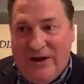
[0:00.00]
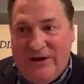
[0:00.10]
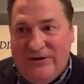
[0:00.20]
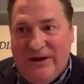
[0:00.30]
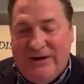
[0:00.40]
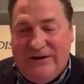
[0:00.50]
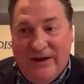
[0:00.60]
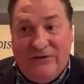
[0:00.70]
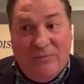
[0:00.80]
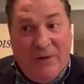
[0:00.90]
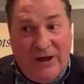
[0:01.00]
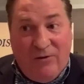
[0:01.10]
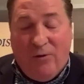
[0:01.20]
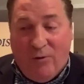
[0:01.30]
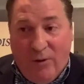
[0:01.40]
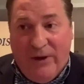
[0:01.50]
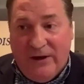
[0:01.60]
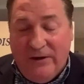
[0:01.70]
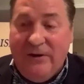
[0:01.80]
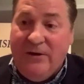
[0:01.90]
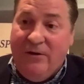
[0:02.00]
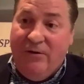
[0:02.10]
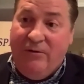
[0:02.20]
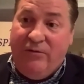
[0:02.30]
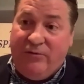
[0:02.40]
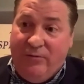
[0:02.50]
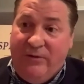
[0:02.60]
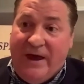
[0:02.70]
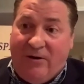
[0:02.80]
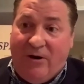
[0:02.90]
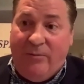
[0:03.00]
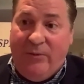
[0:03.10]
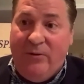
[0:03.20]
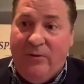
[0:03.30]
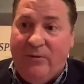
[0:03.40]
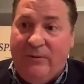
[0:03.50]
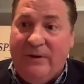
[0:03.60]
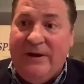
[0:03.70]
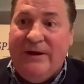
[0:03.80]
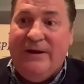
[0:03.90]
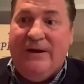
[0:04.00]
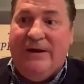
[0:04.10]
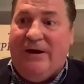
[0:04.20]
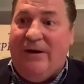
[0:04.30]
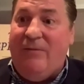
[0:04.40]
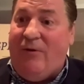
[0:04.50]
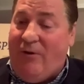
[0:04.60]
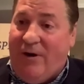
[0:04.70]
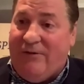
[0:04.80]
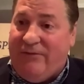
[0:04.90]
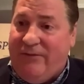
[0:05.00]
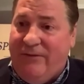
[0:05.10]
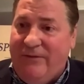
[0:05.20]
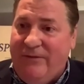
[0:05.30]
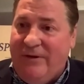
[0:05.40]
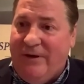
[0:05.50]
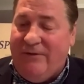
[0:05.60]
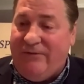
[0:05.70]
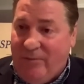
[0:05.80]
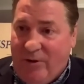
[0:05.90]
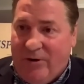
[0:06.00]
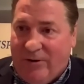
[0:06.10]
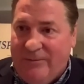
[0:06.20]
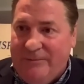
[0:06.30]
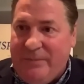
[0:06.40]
that, that gets Michael Corbett, who threw that harpoon um, off uh, for murder.